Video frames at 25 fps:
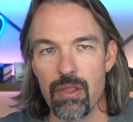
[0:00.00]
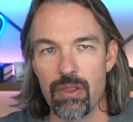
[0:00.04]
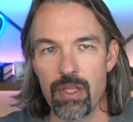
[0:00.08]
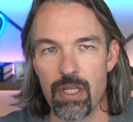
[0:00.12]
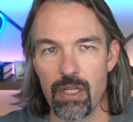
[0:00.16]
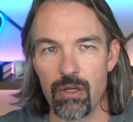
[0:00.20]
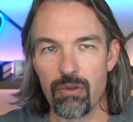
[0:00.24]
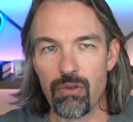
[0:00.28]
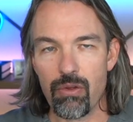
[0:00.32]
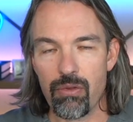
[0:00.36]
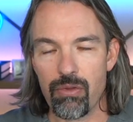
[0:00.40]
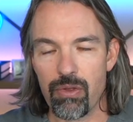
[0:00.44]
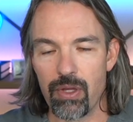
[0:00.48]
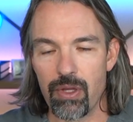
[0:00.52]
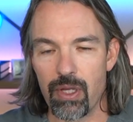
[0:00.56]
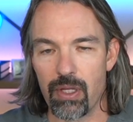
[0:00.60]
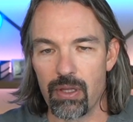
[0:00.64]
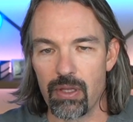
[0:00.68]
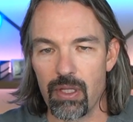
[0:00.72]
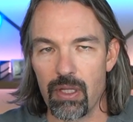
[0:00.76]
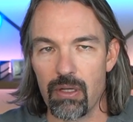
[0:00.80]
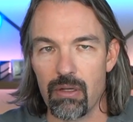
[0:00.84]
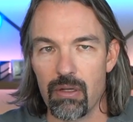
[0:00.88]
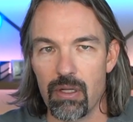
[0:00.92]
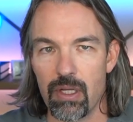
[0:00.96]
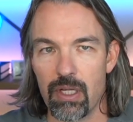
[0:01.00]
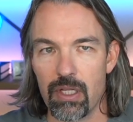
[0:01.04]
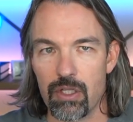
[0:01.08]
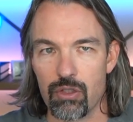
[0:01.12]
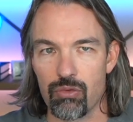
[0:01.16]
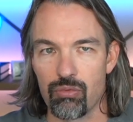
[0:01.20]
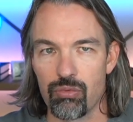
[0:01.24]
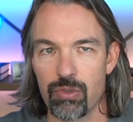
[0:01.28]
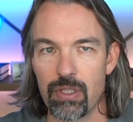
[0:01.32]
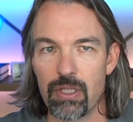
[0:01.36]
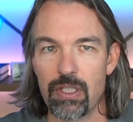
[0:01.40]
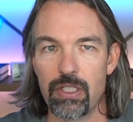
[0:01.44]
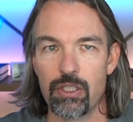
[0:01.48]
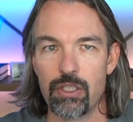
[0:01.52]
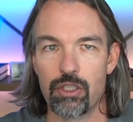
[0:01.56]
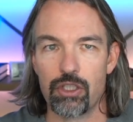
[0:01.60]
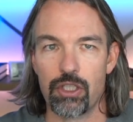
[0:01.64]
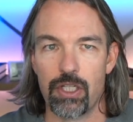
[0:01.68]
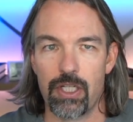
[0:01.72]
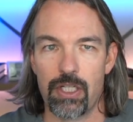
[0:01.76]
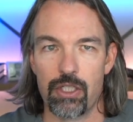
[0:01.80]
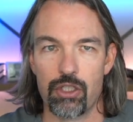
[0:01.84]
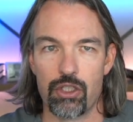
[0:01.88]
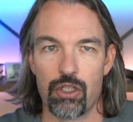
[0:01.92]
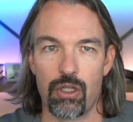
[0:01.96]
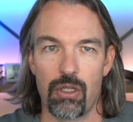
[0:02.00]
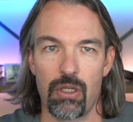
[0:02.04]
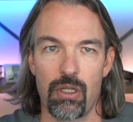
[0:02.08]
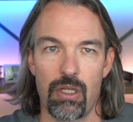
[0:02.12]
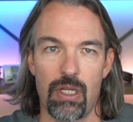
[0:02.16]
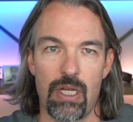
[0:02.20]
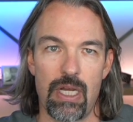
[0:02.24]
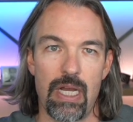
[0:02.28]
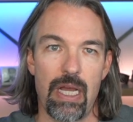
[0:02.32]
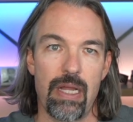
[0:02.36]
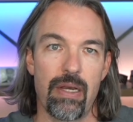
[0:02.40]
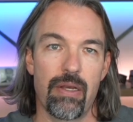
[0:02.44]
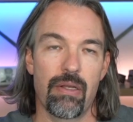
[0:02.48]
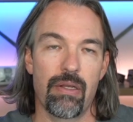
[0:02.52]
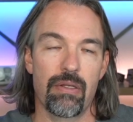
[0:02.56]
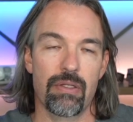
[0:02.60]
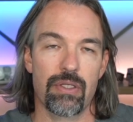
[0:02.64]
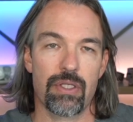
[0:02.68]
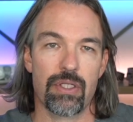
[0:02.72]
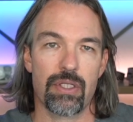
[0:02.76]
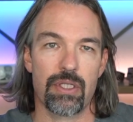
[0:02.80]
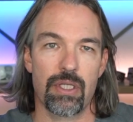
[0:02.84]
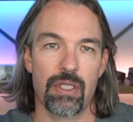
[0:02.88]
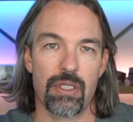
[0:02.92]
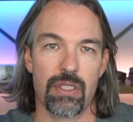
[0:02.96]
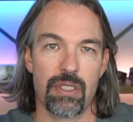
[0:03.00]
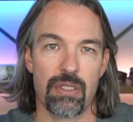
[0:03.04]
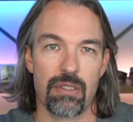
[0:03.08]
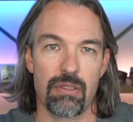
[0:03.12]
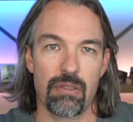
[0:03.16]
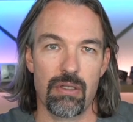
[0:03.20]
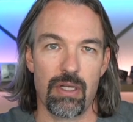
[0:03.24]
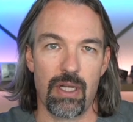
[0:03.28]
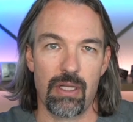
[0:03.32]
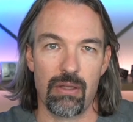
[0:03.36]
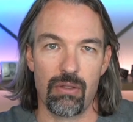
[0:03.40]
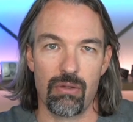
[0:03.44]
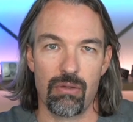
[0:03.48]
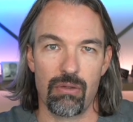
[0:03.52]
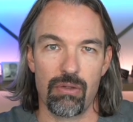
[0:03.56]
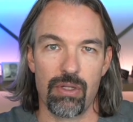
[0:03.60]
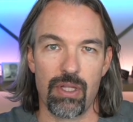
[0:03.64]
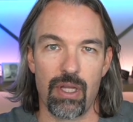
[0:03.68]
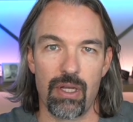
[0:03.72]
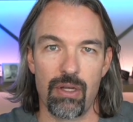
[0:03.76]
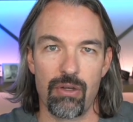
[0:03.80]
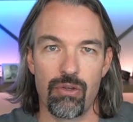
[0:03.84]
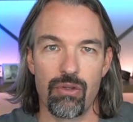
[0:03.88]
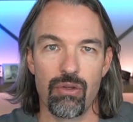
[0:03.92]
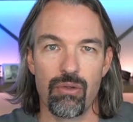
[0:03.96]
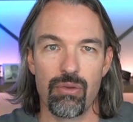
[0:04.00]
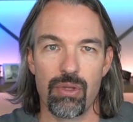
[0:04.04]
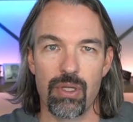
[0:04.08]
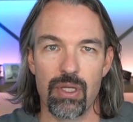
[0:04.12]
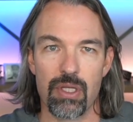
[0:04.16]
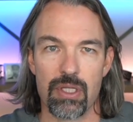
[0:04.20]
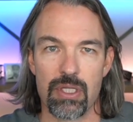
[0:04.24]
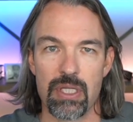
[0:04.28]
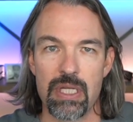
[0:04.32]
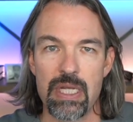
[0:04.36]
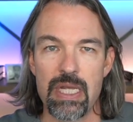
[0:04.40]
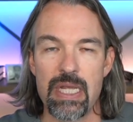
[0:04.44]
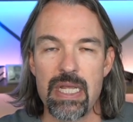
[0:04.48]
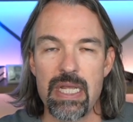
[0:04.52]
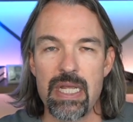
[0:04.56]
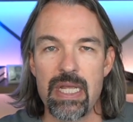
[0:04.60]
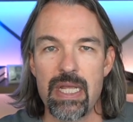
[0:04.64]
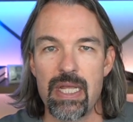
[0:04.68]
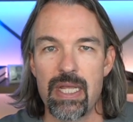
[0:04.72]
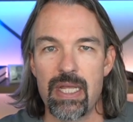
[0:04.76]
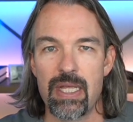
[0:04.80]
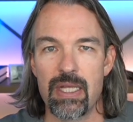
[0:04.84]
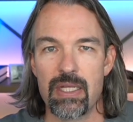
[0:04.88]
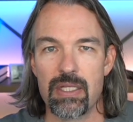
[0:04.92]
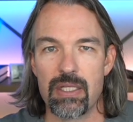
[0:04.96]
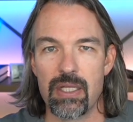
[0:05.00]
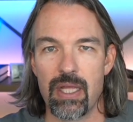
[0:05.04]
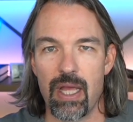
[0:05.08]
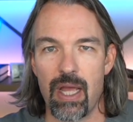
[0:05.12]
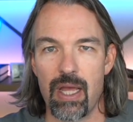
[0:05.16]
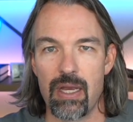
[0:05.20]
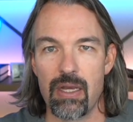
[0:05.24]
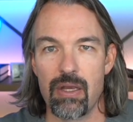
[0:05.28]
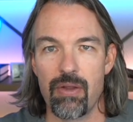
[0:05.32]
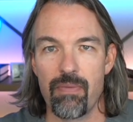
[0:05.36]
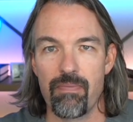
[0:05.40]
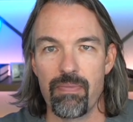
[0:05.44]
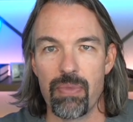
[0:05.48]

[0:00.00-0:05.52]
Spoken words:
The other thing that has really changed a lot since I learned how to do this is that